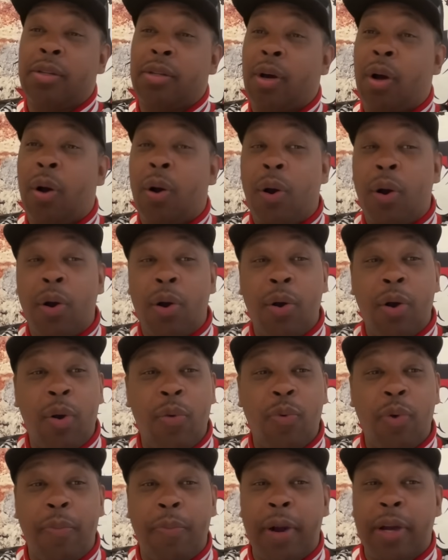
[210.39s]
Oh, I
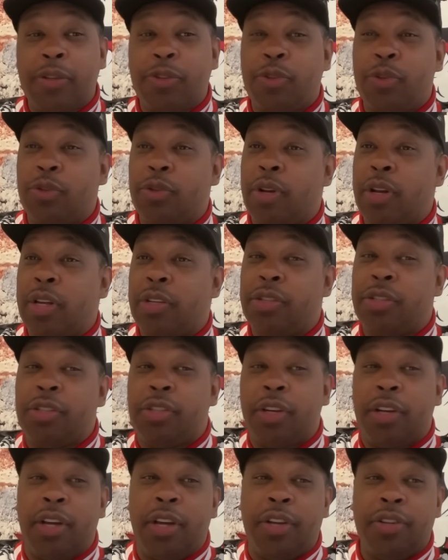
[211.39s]
want my children to listen
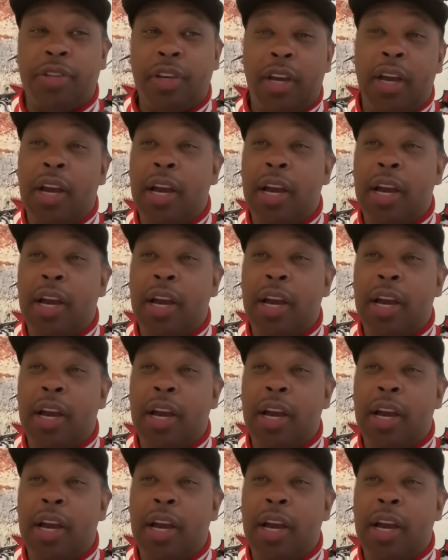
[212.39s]
to this.